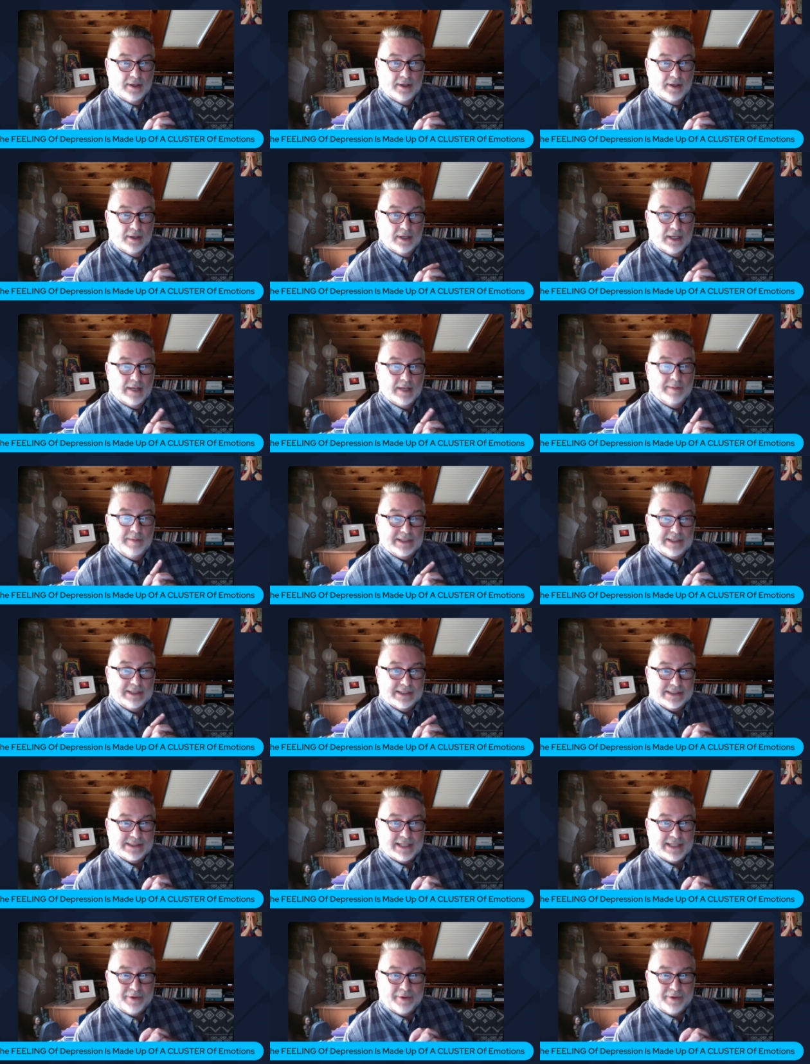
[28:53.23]
I'll make a
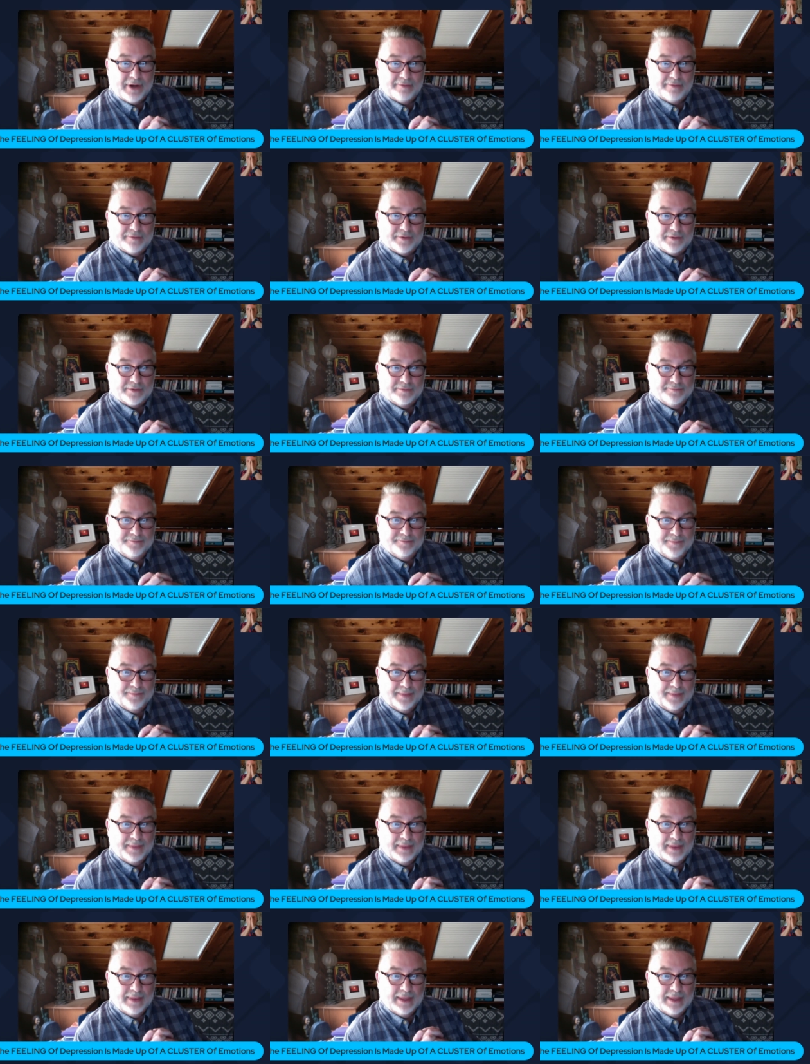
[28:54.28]
disclaimer after.
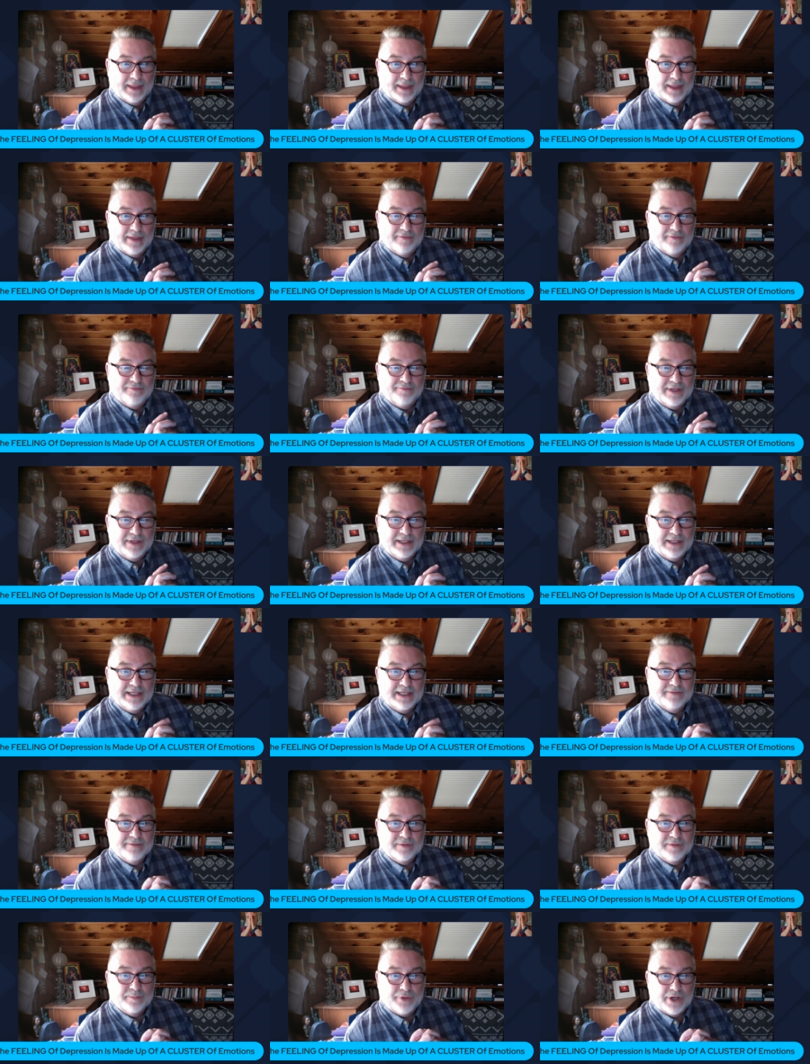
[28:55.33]
The feeling
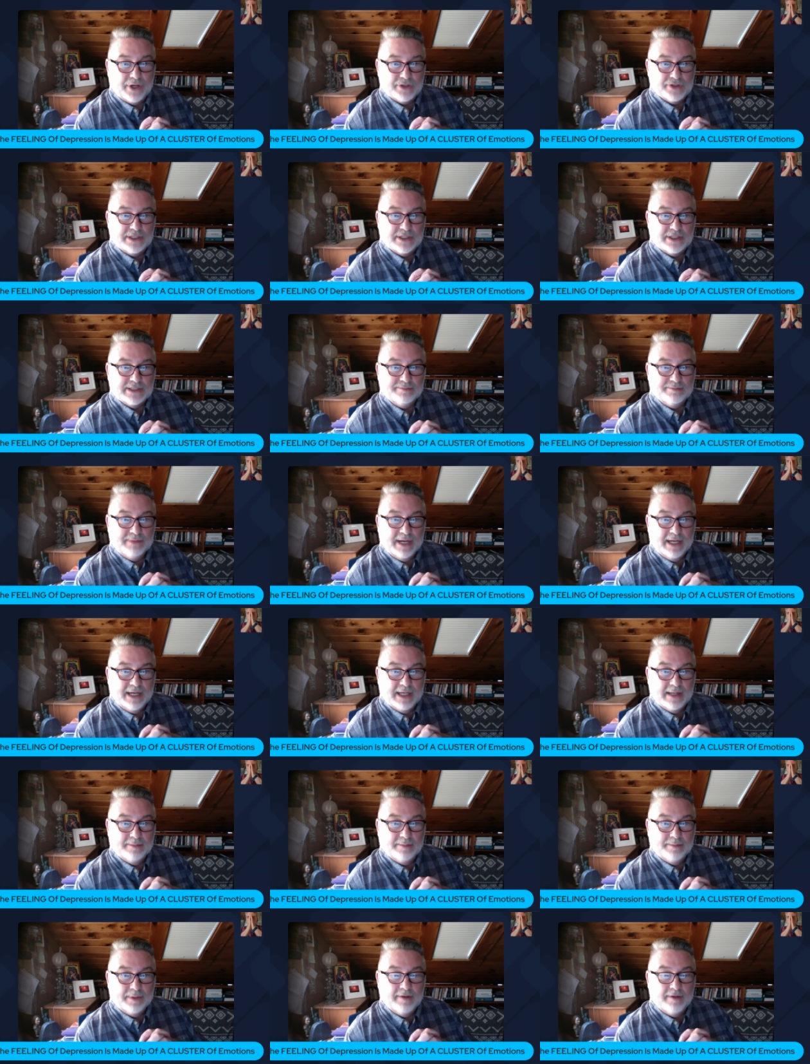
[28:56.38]
of depression is made
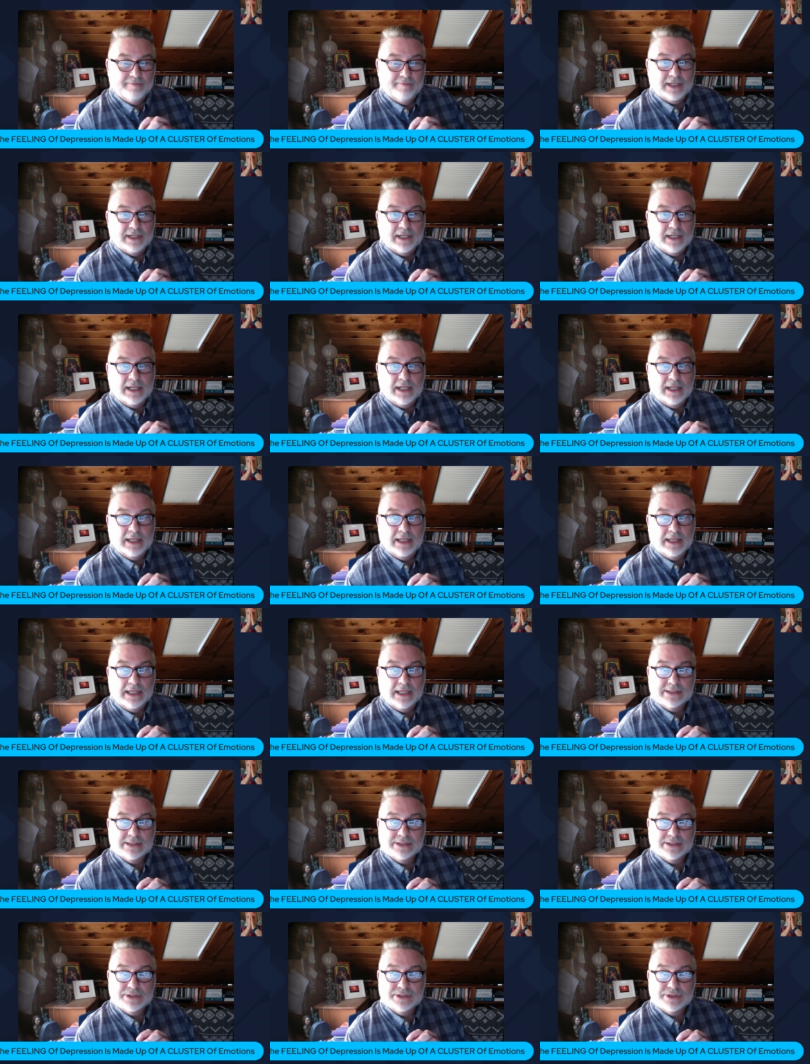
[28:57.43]
up of a
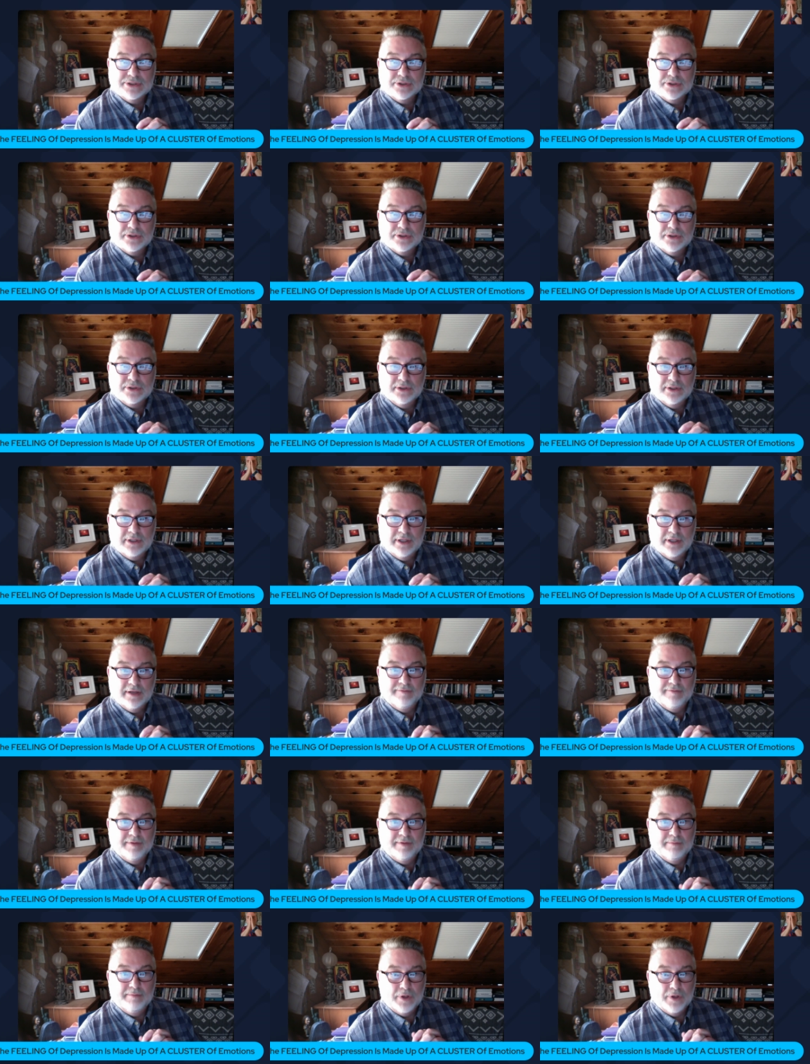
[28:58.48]
cluster of
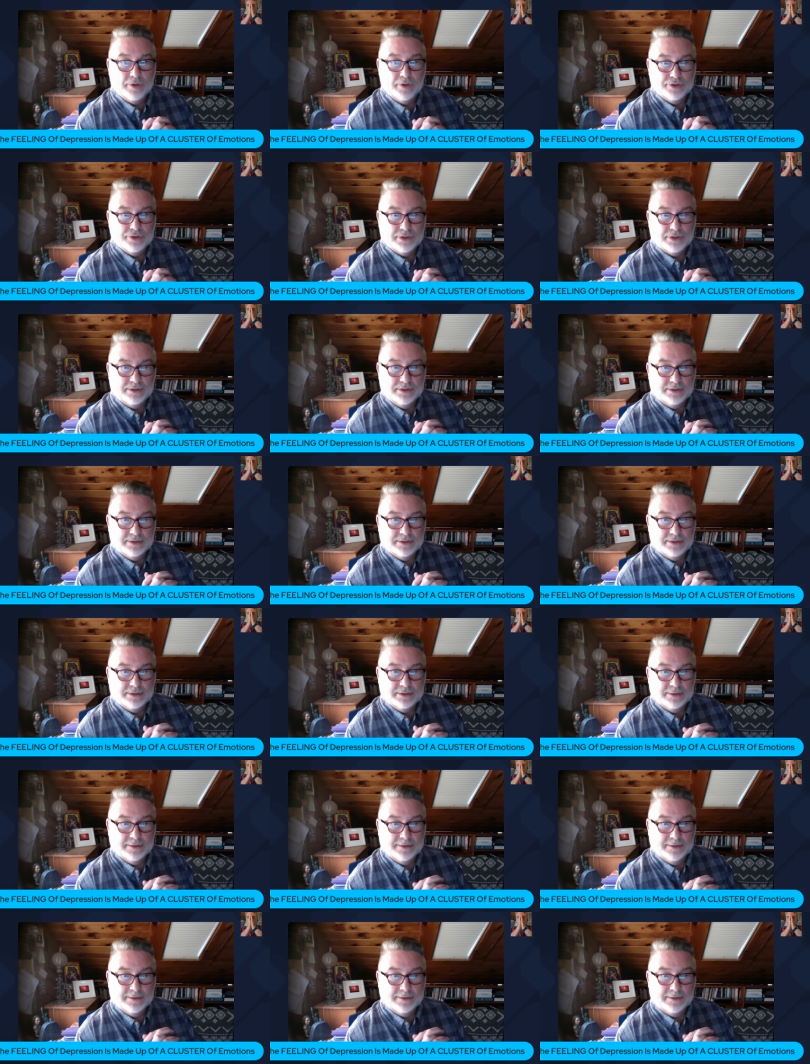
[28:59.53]
emotions.